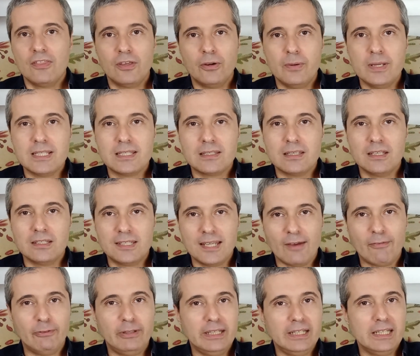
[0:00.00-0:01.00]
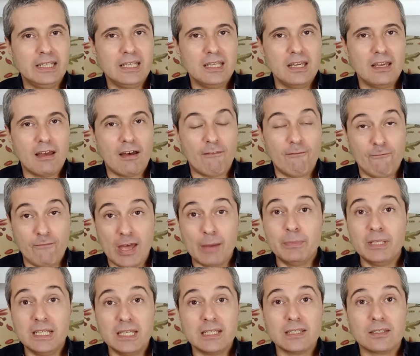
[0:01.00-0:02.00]
There is definitely a
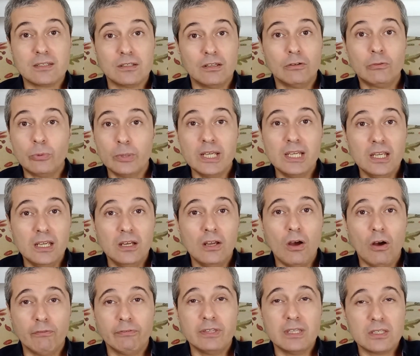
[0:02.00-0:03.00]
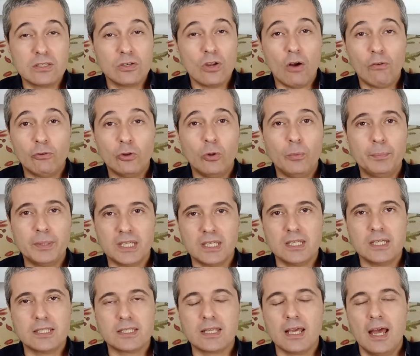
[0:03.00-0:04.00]
feminist reading of this novel
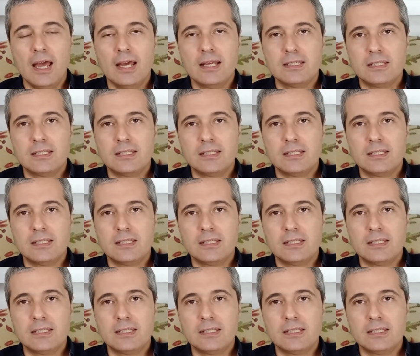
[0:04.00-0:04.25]
because